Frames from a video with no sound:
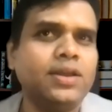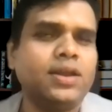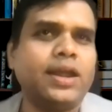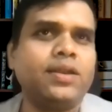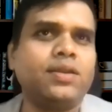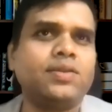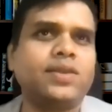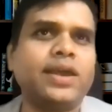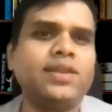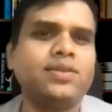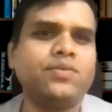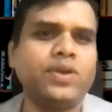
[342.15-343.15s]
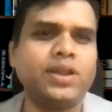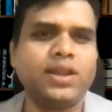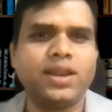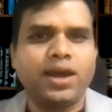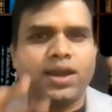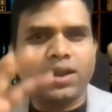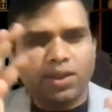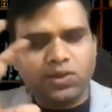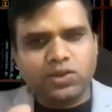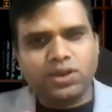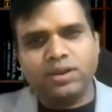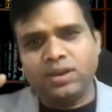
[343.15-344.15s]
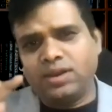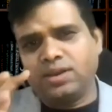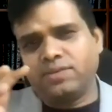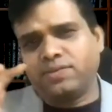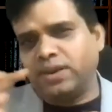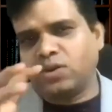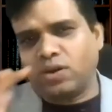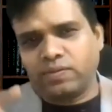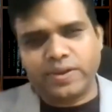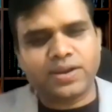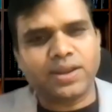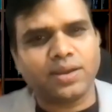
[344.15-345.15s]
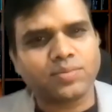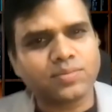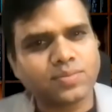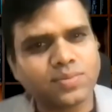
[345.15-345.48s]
And desire somewhere in our culture is very conflicting.